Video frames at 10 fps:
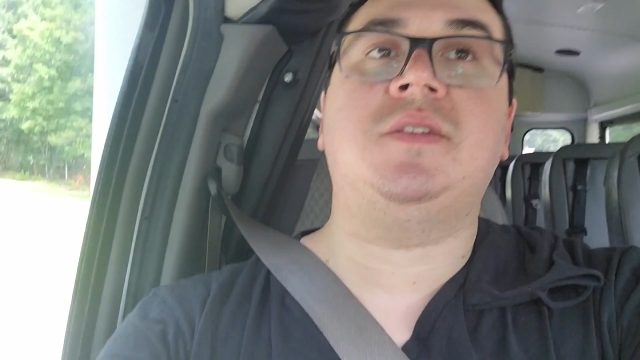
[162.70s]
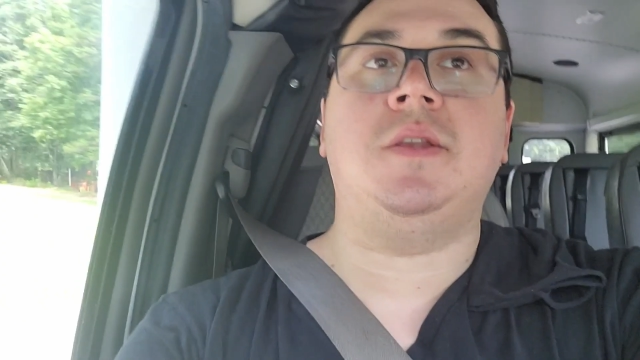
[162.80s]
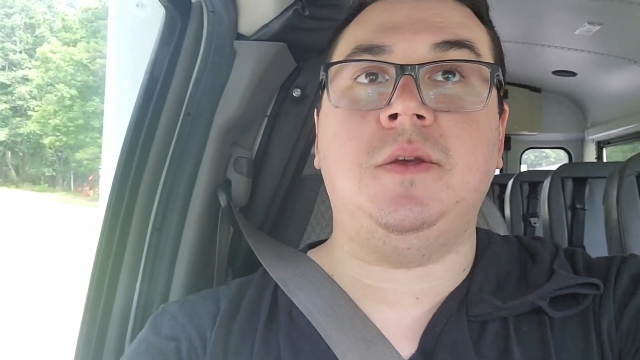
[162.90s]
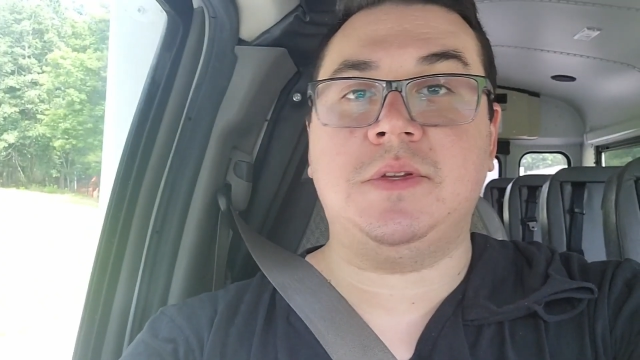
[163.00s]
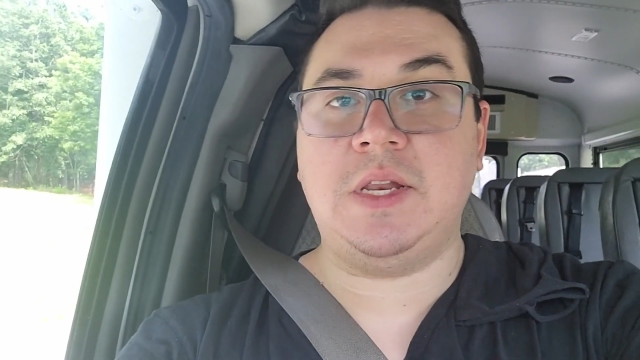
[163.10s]
to
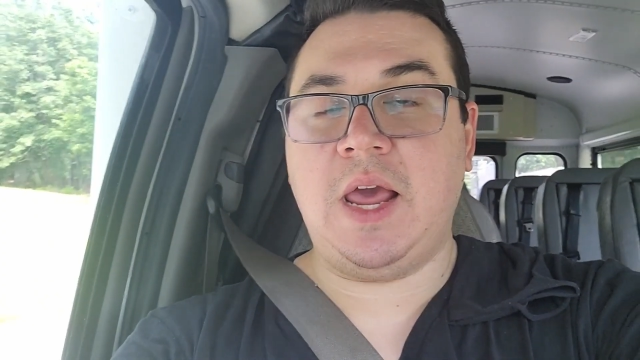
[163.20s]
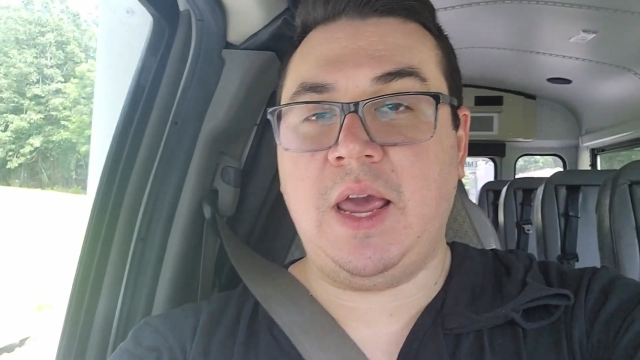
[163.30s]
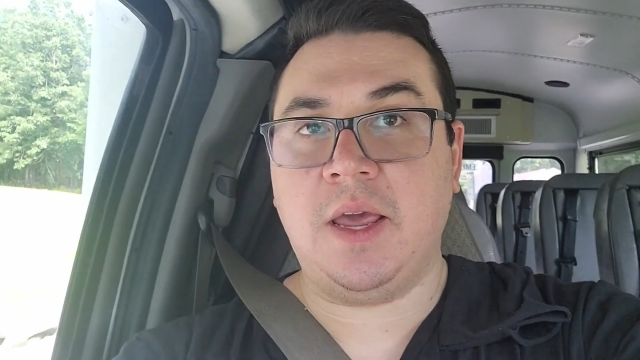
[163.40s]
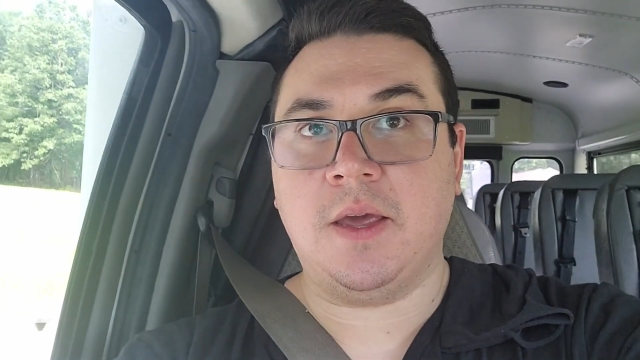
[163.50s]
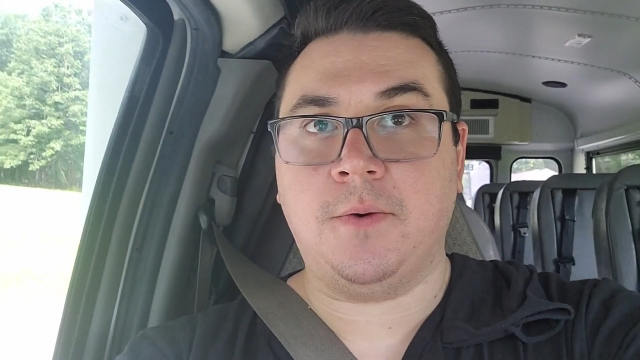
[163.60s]
do
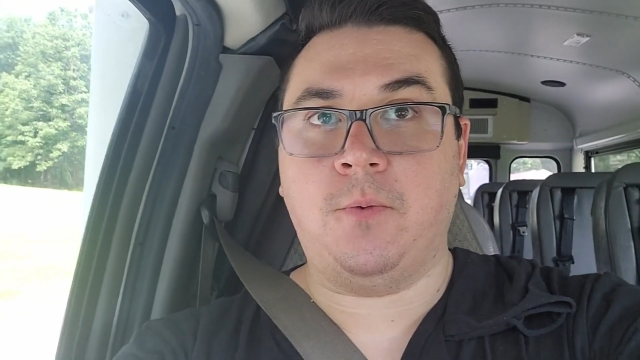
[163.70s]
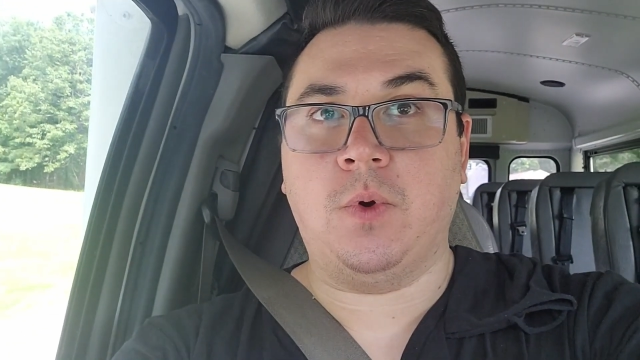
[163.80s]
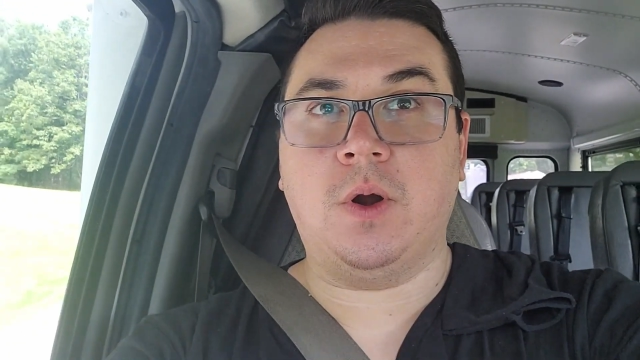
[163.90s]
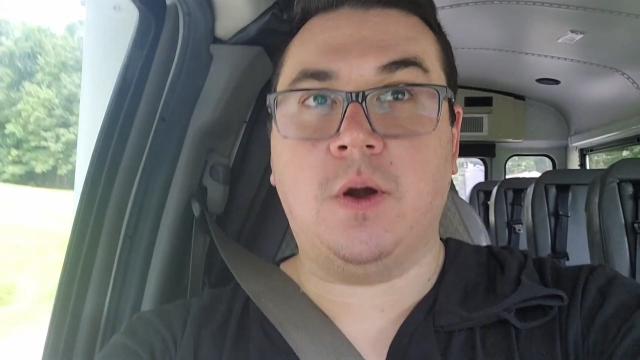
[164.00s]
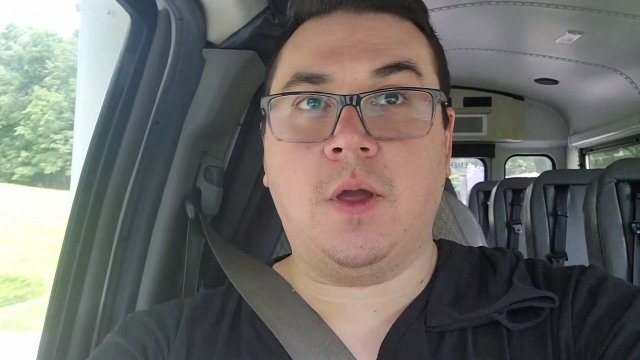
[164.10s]
today,
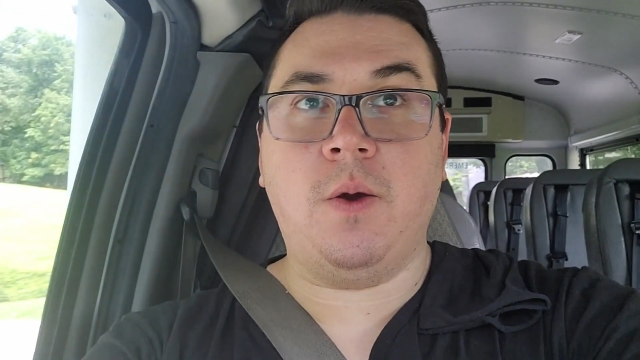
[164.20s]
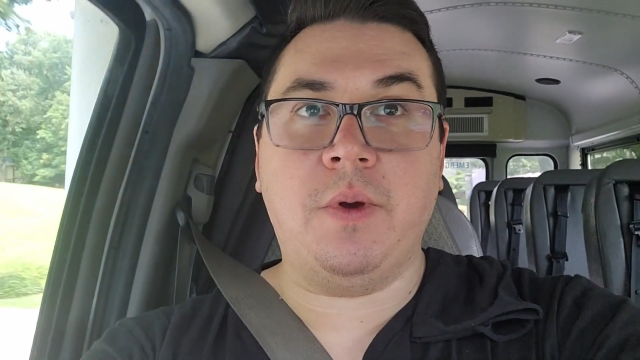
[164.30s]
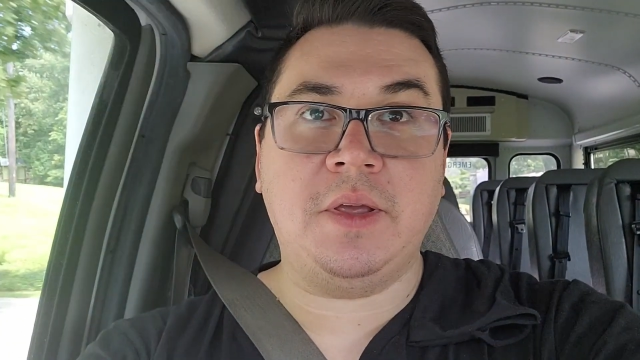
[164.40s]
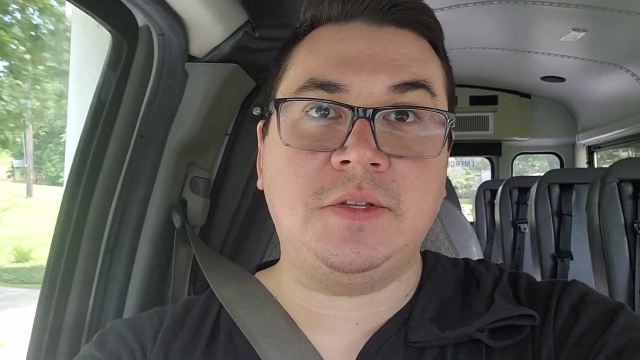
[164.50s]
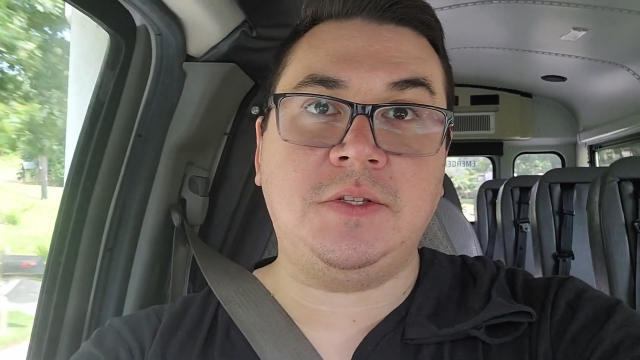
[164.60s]
we're
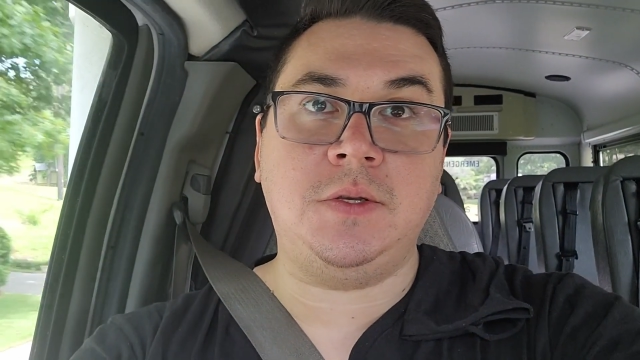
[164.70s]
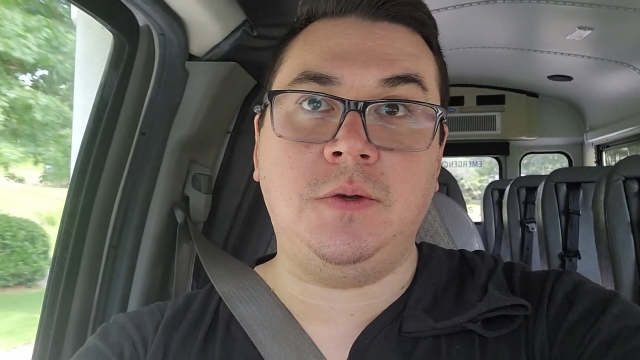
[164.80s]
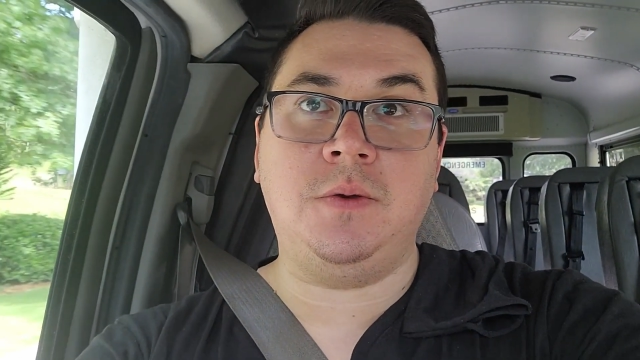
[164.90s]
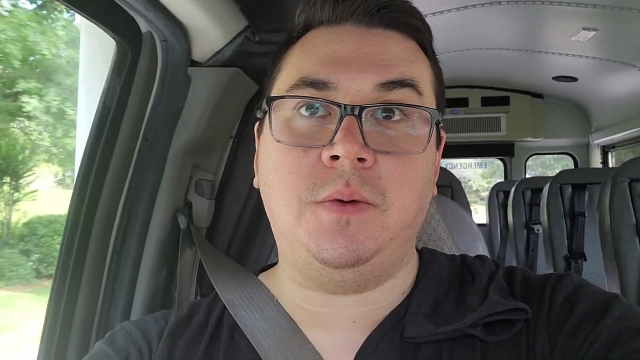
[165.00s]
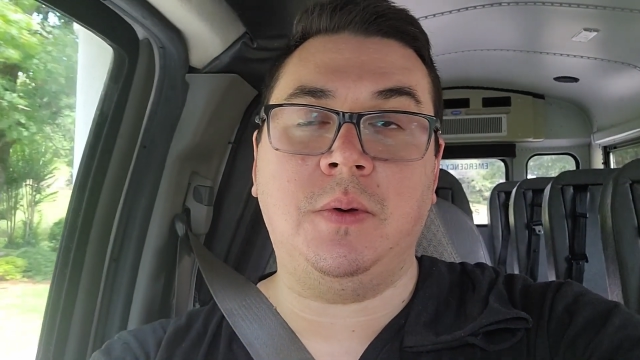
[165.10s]
going
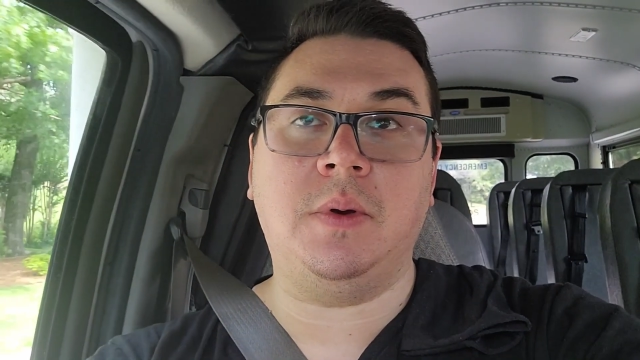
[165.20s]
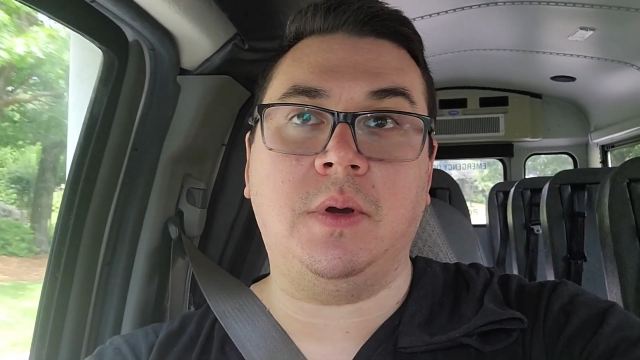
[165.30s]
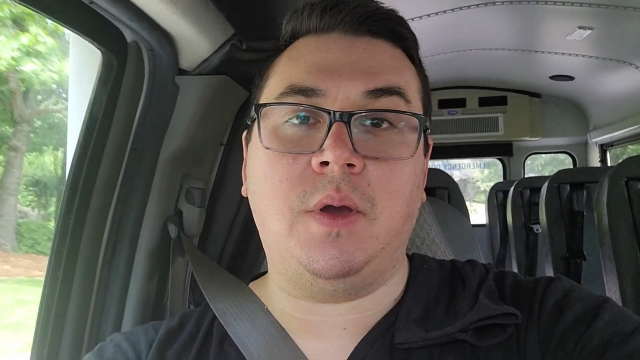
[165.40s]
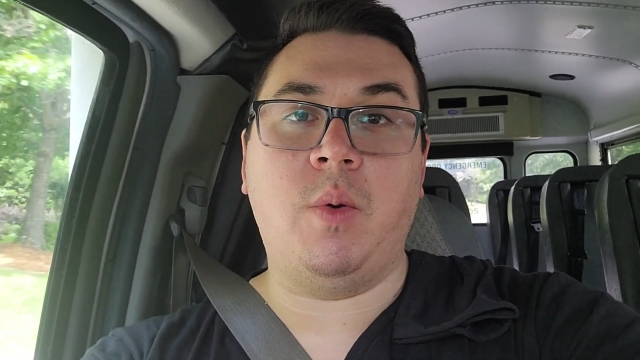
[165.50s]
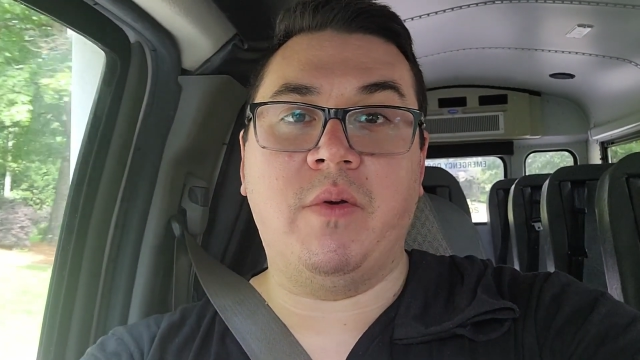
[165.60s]

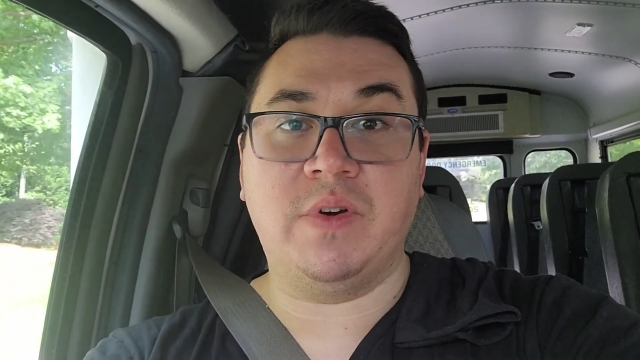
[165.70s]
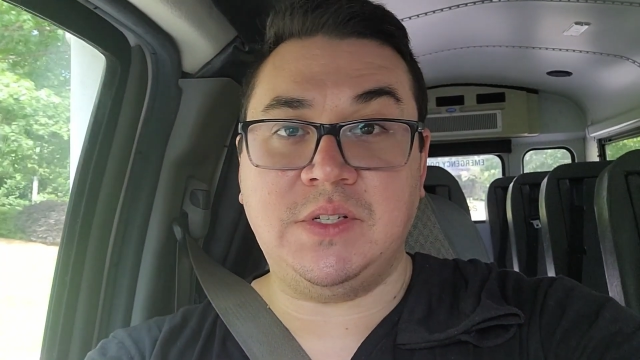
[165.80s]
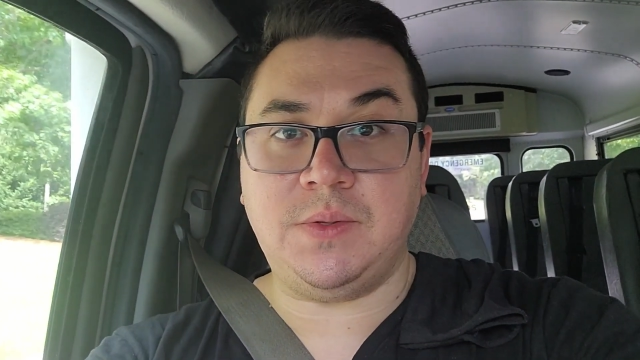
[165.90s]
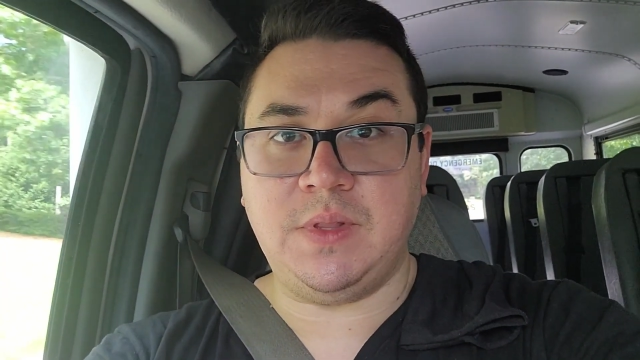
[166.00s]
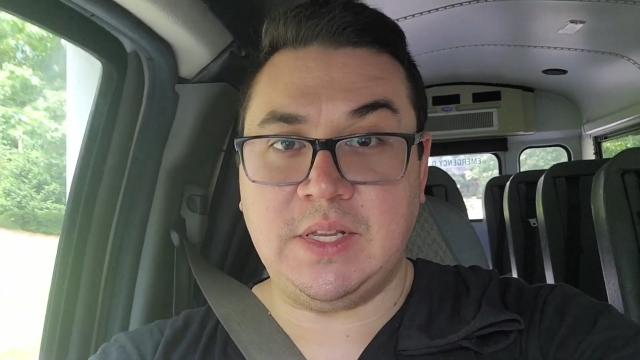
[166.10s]
to go over
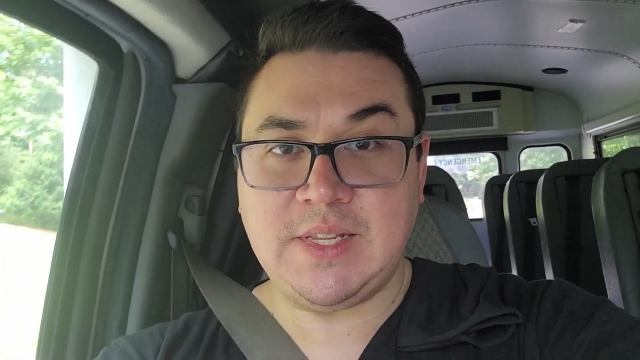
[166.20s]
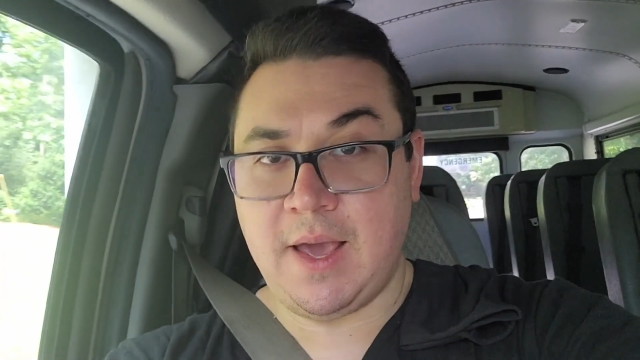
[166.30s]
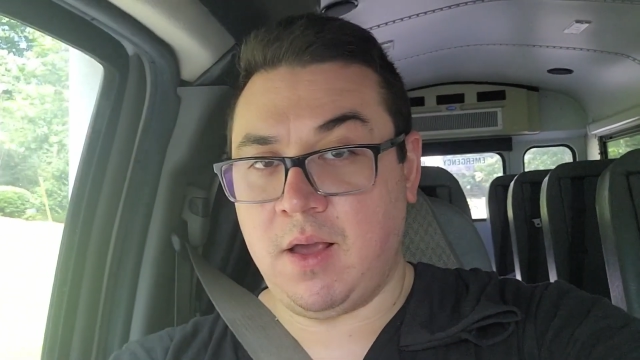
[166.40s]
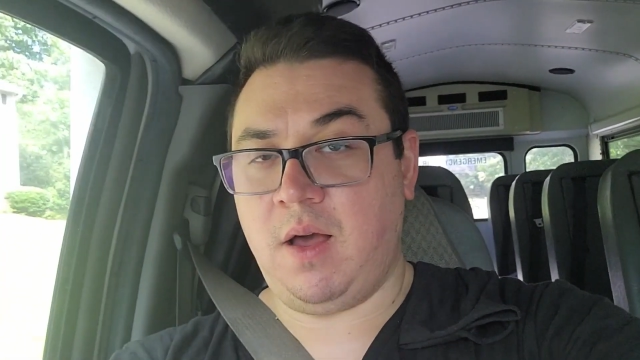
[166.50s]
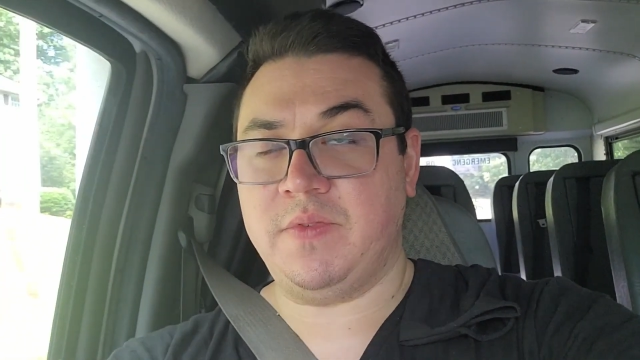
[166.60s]
to the
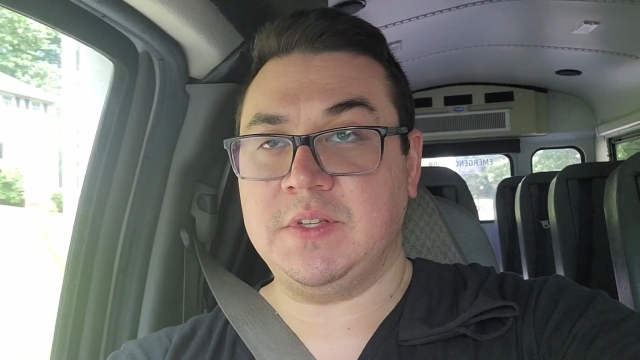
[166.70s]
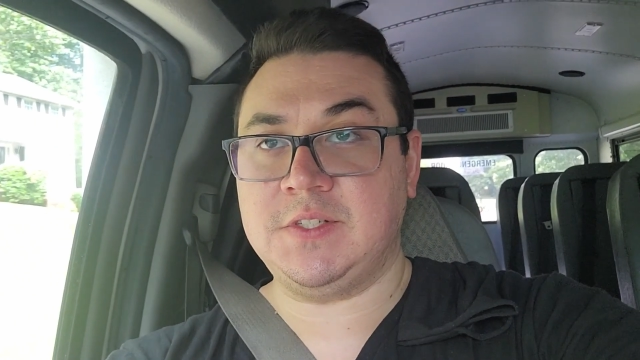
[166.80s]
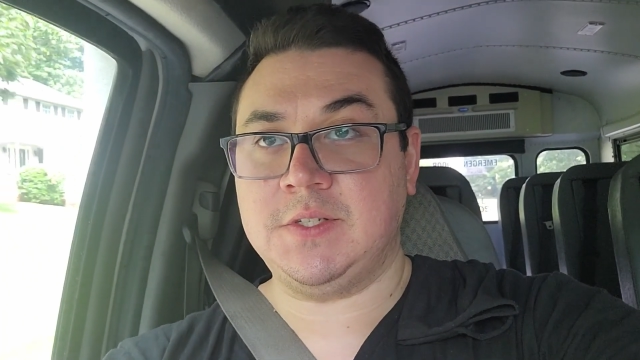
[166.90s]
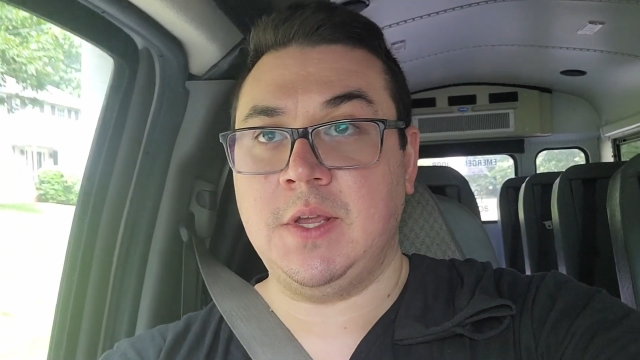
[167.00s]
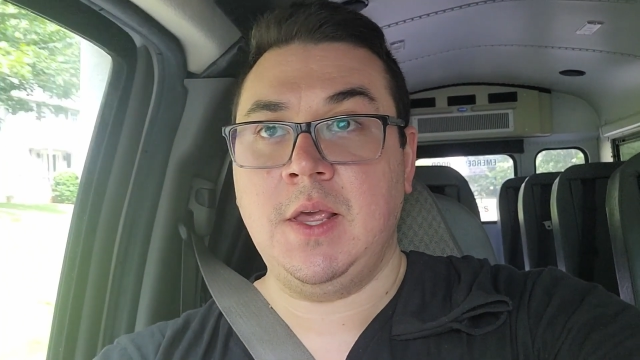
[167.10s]
tag
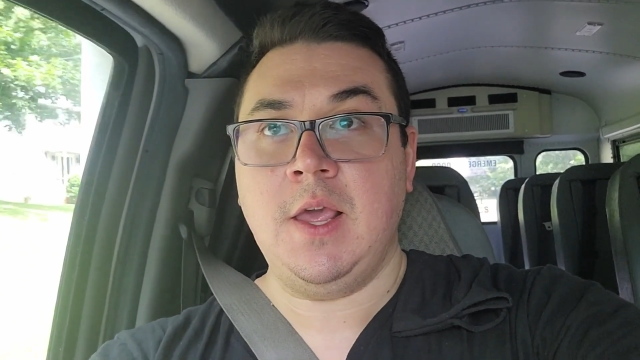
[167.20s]
office